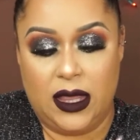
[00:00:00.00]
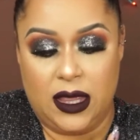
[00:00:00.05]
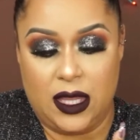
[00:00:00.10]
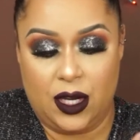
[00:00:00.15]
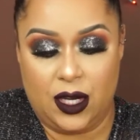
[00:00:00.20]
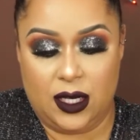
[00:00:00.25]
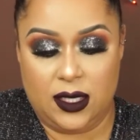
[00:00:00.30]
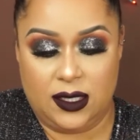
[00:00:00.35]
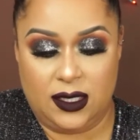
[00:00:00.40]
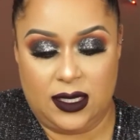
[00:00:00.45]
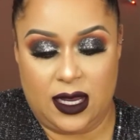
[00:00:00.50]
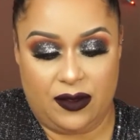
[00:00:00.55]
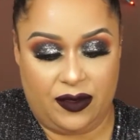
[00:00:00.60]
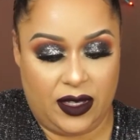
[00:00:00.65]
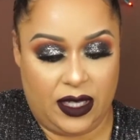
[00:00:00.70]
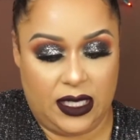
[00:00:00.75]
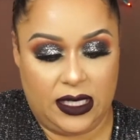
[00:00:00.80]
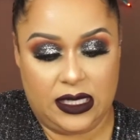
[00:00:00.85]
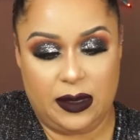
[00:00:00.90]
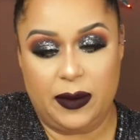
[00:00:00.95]
There's
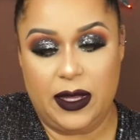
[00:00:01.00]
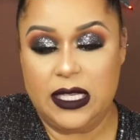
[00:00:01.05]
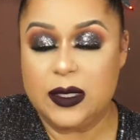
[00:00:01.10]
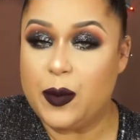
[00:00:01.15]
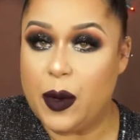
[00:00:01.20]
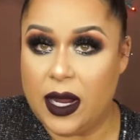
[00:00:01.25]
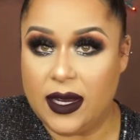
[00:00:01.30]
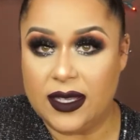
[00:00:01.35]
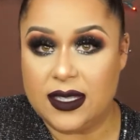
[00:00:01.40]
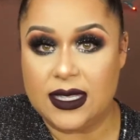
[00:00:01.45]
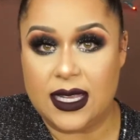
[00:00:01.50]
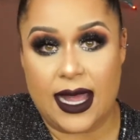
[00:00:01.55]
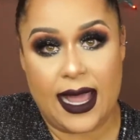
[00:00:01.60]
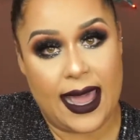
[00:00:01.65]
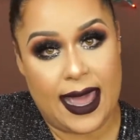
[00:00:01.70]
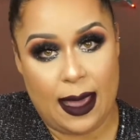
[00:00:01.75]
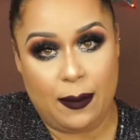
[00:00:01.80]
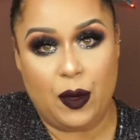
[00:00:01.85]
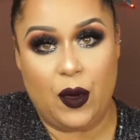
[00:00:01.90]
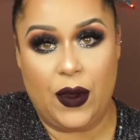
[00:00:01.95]
definitely some of these products that I
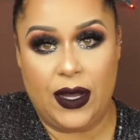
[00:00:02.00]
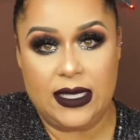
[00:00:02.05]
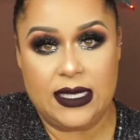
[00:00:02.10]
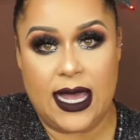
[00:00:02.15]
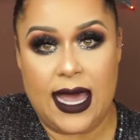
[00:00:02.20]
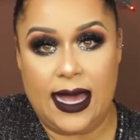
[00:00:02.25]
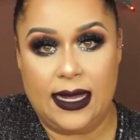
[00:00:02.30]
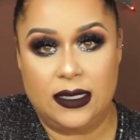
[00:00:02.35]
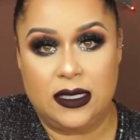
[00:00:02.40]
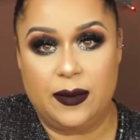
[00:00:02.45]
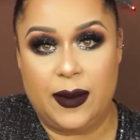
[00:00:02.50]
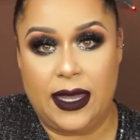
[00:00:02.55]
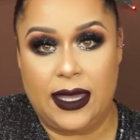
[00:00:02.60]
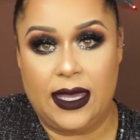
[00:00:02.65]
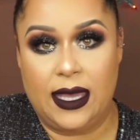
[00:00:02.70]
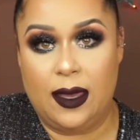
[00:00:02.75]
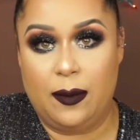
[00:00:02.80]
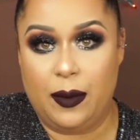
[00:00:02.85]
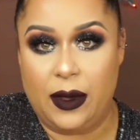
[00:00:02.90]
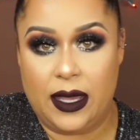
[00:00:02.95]
am going to add to my
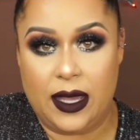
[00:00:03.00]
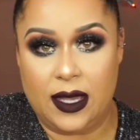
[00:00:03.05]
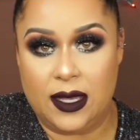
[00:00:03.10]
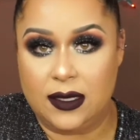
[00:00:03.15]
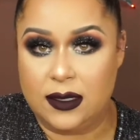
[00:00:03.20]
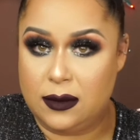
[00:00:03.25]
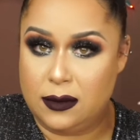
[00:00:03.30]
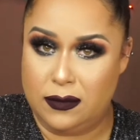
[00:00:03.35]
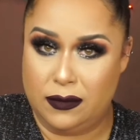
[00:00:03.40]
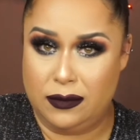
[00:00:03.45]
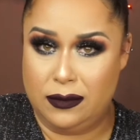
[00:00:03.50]
kit because